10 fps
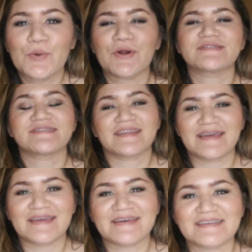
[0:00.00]
towards
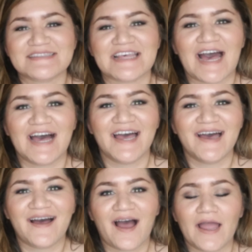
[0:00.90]
things that
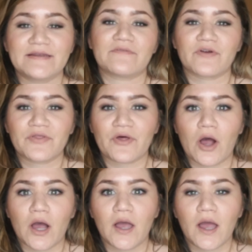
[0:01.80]
I never
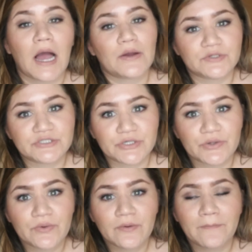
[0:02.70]
thought I would
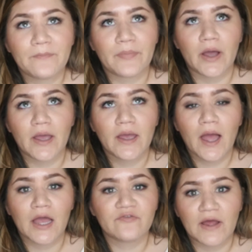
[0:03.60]
do. But
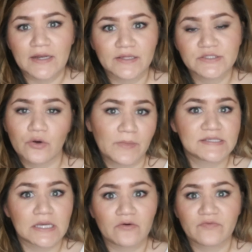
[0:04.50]
I finally told
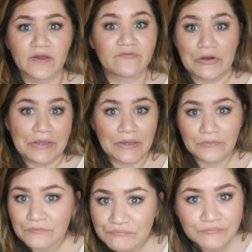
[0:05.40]
myself, like, fuck
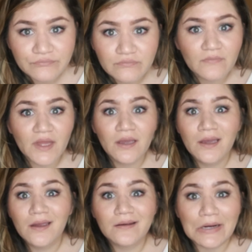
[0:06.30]
it,
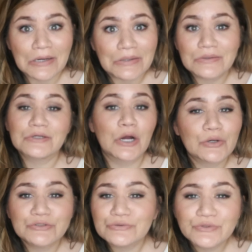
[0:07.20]
girl,
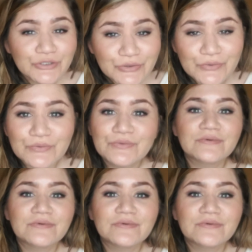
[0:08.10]
go do you.